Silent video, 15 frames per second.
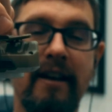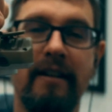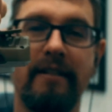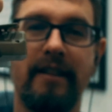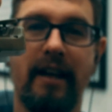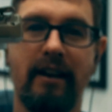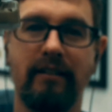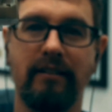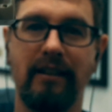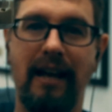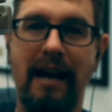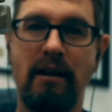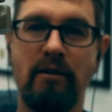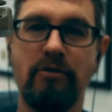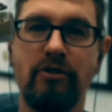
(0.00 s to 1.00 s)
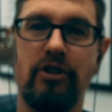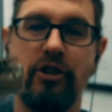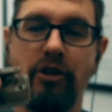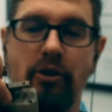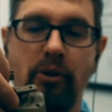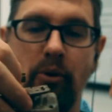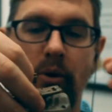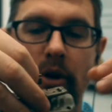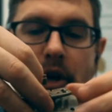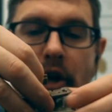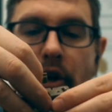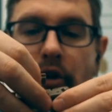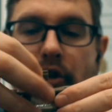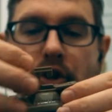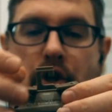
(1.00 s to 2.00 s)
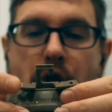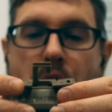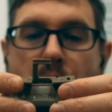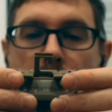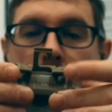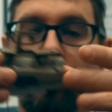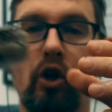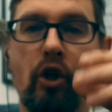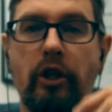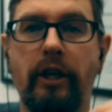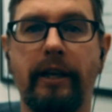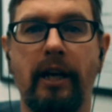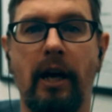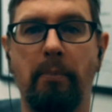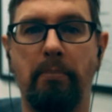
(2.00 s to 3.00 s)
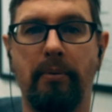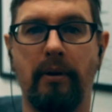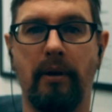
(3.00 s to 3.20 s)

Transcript: that allows you to hook it up,